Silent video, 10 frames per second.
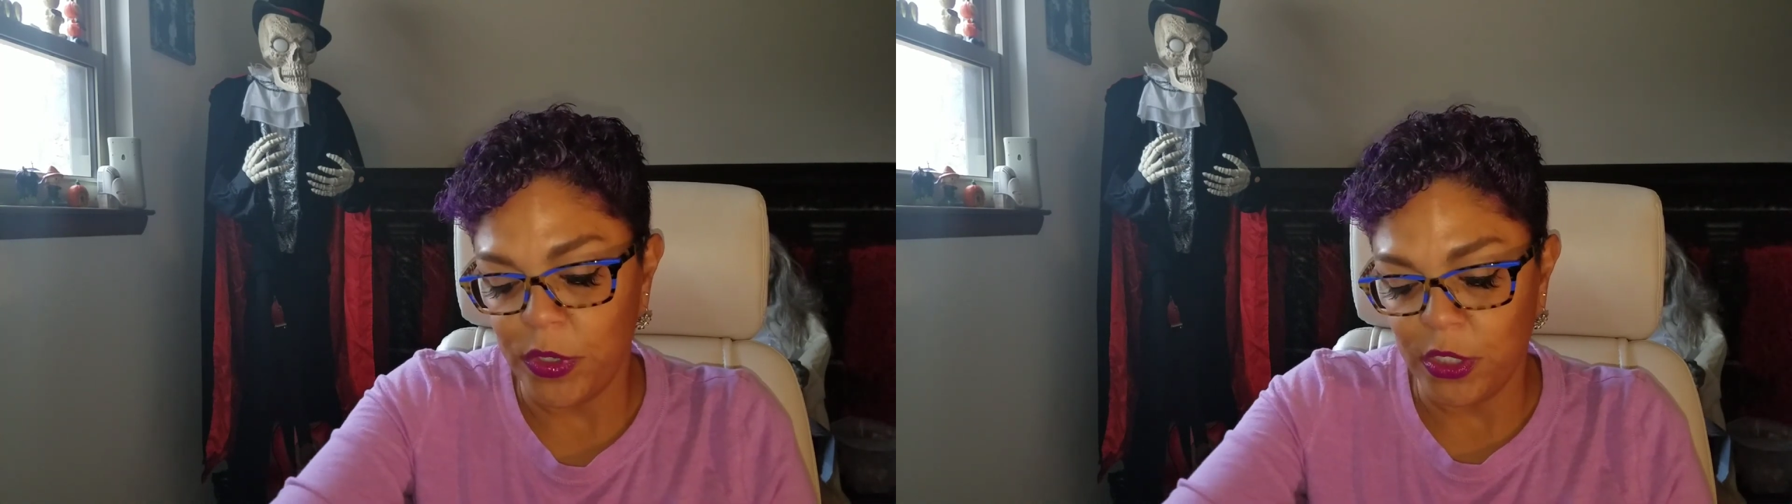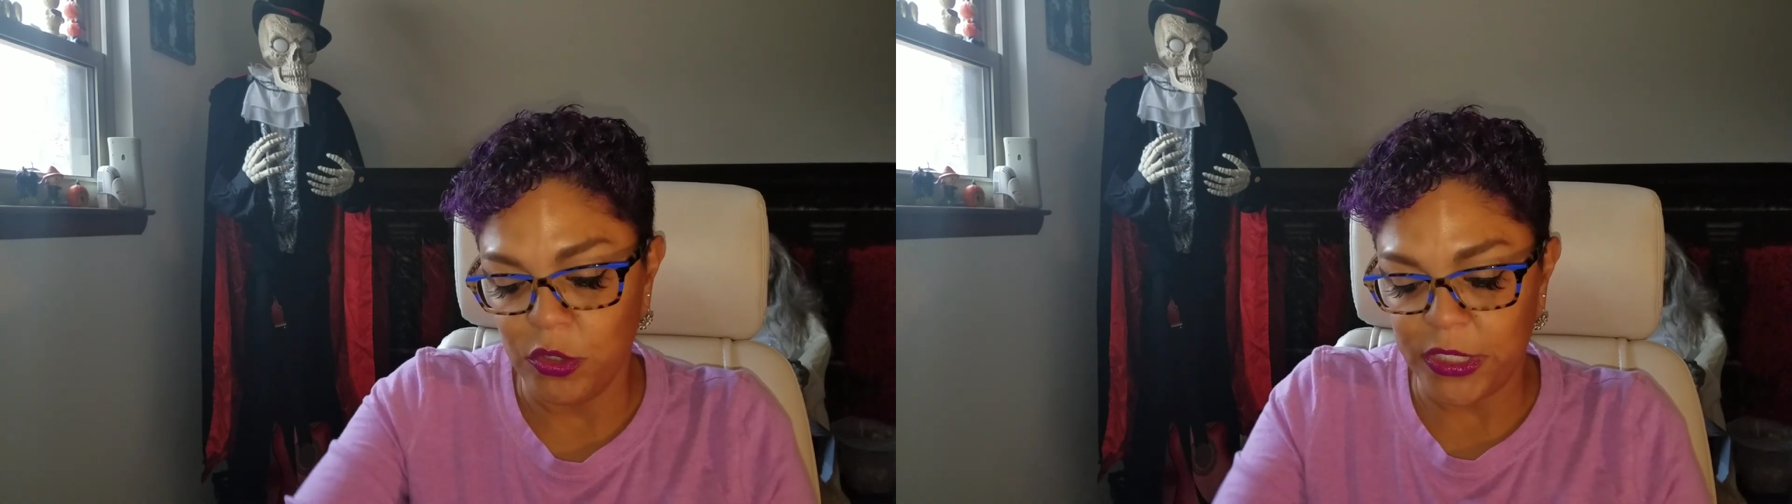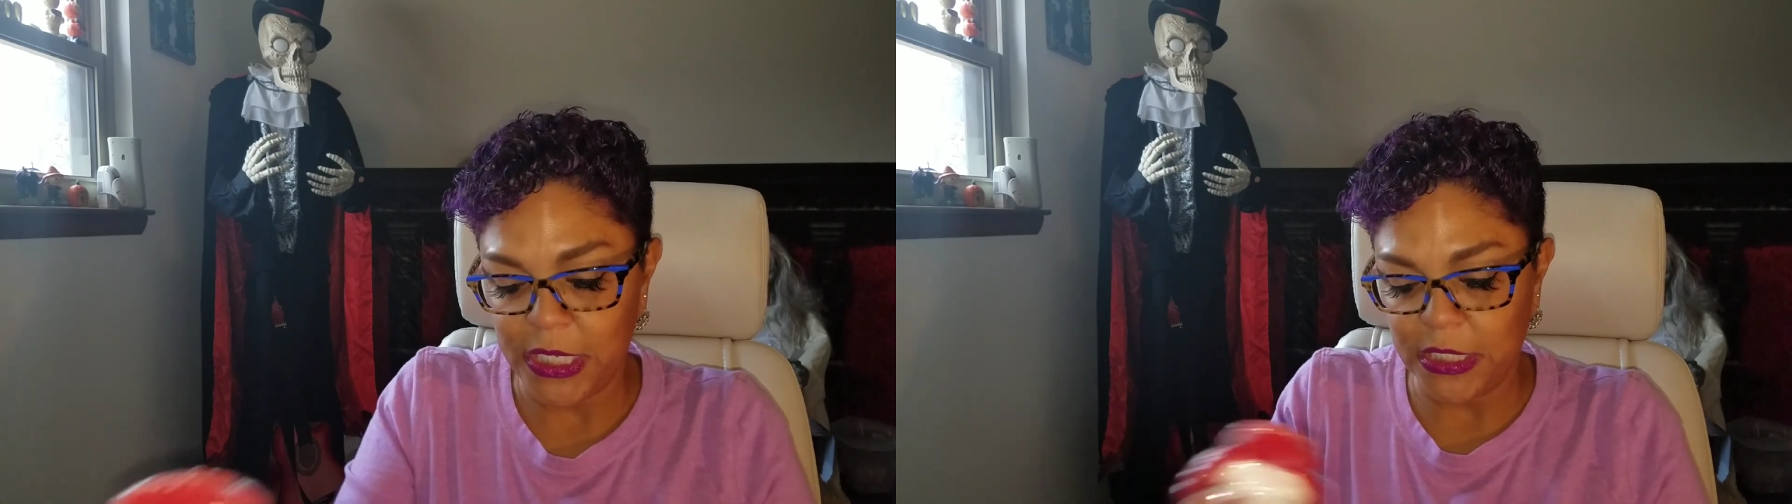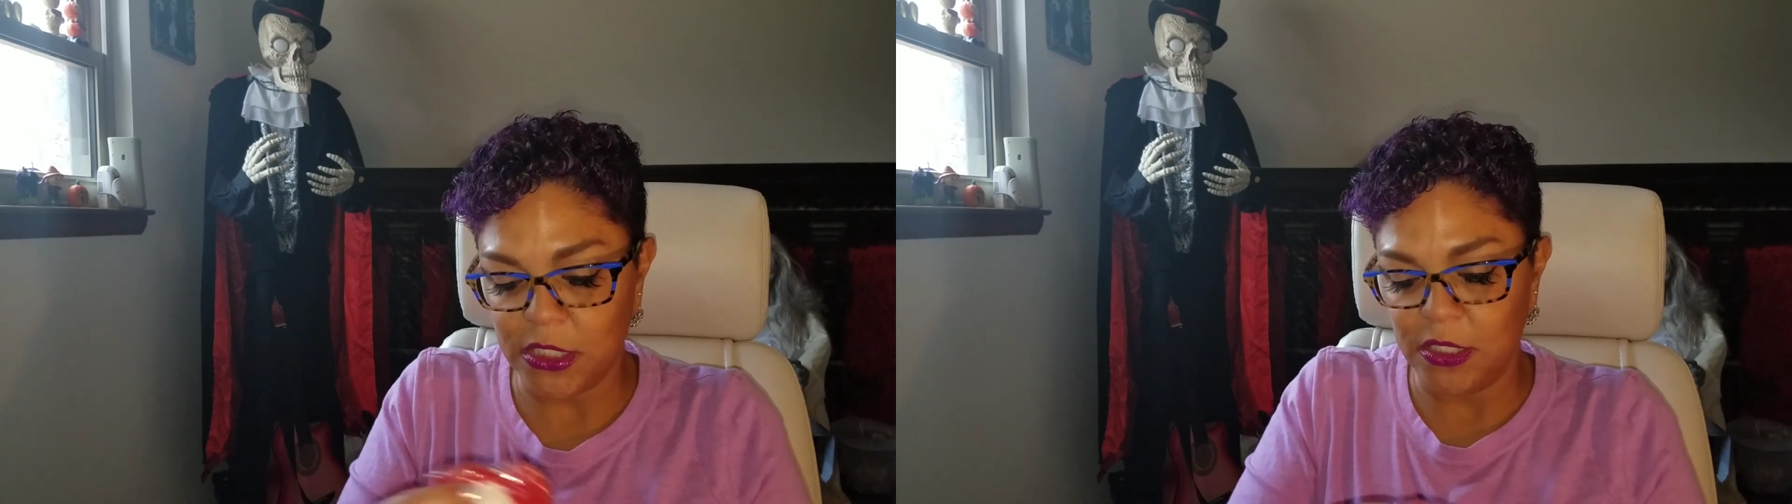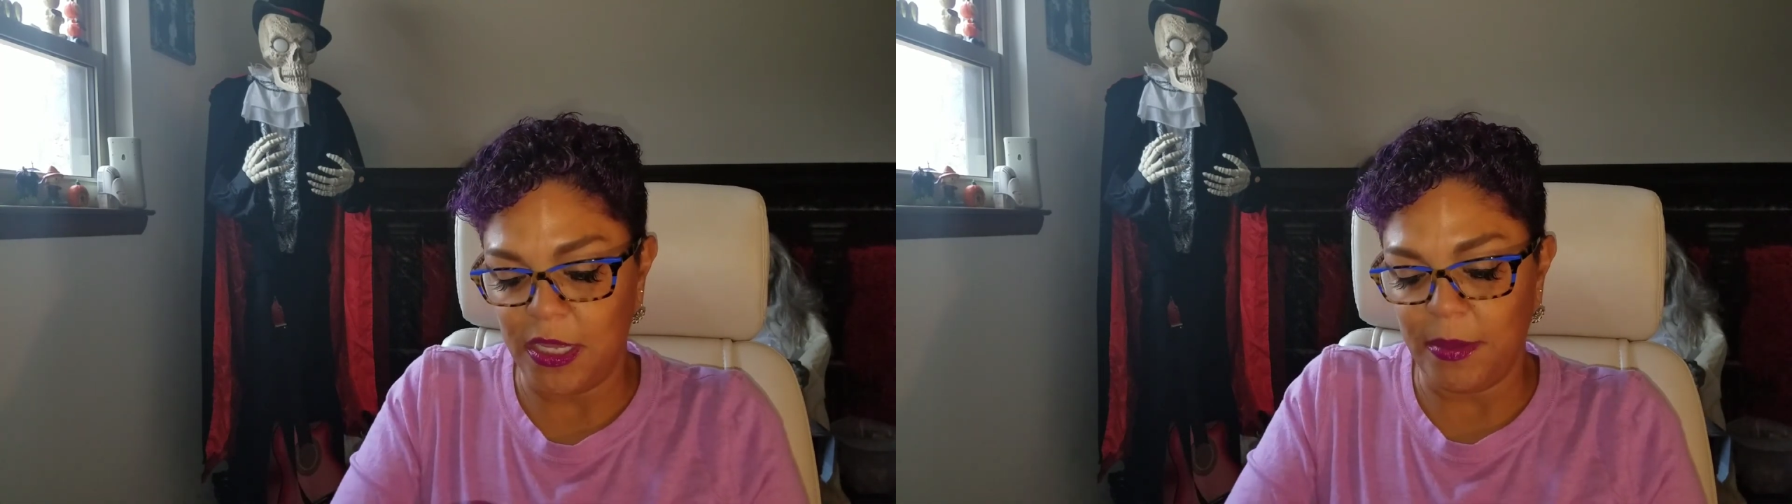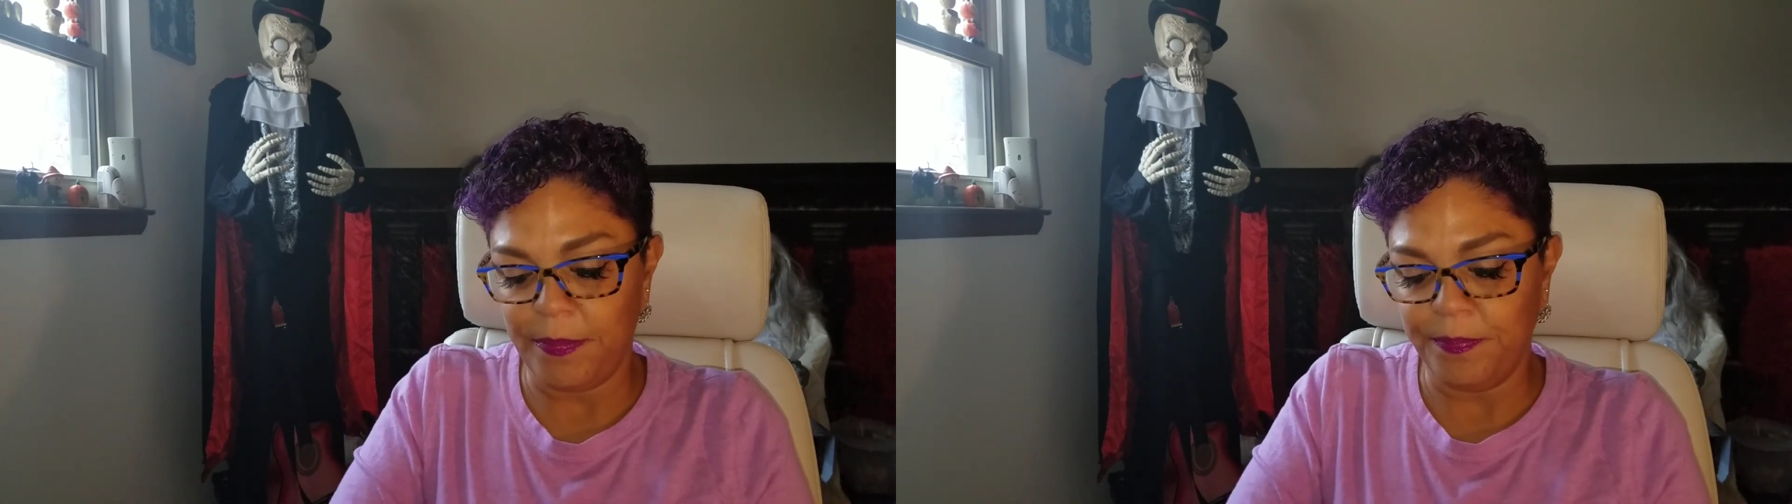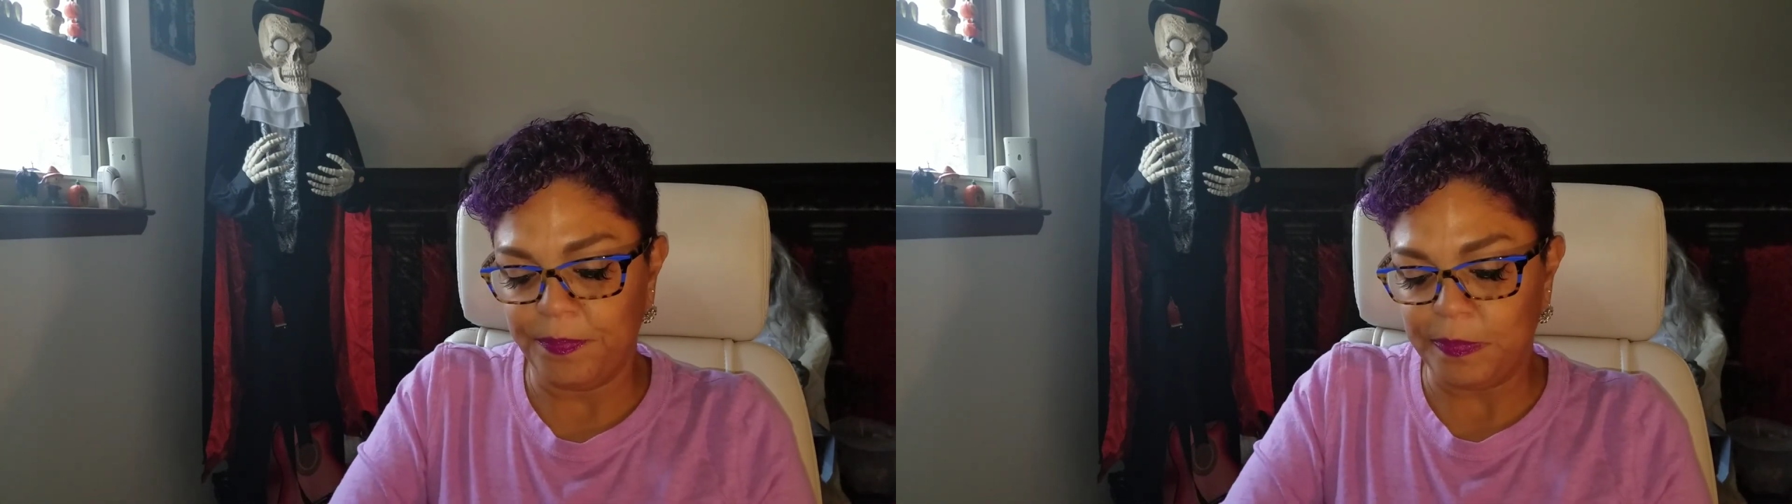want to look into them.